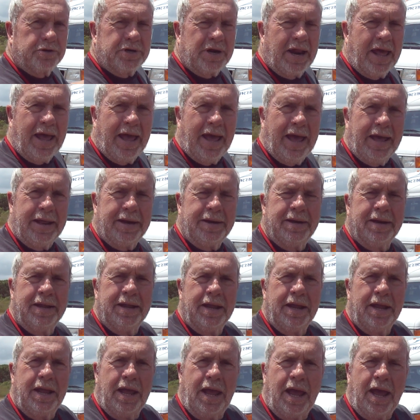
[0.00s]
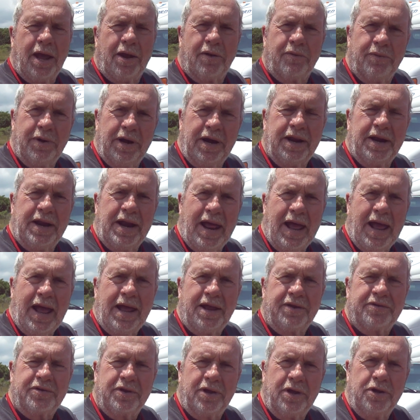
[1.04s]
slide, a really
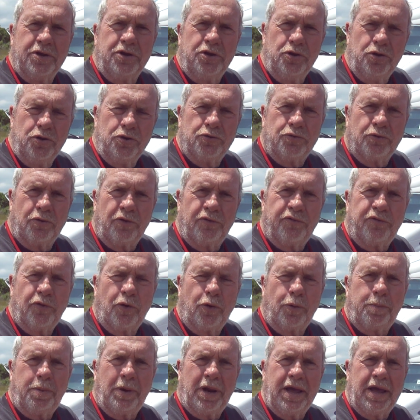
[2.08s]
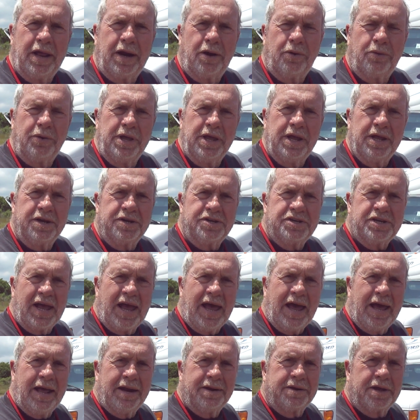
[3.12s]
nice, unusual floor plan on the
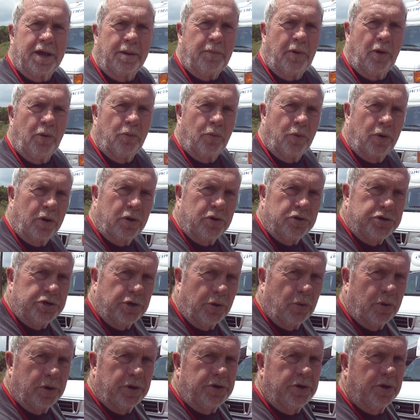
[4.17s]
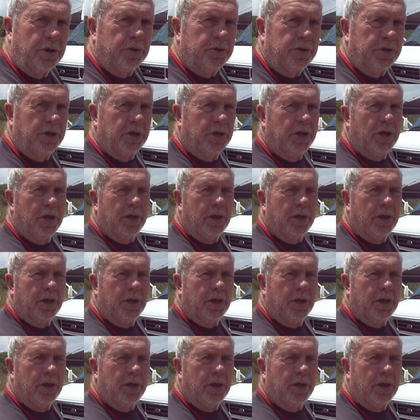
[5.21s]
inside. Come on, we're gonna show it to you.